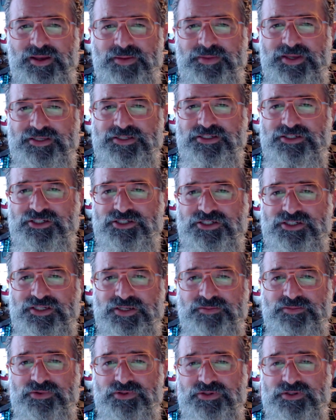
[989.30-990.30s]
My message is
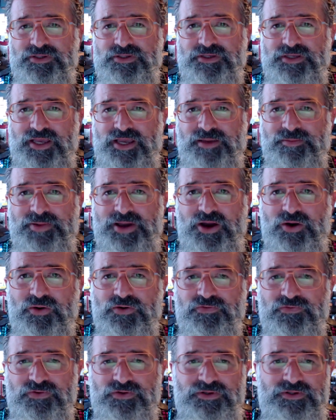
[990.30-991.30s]
simple and
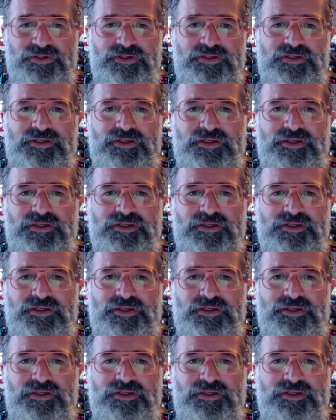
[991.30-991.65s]
powerful.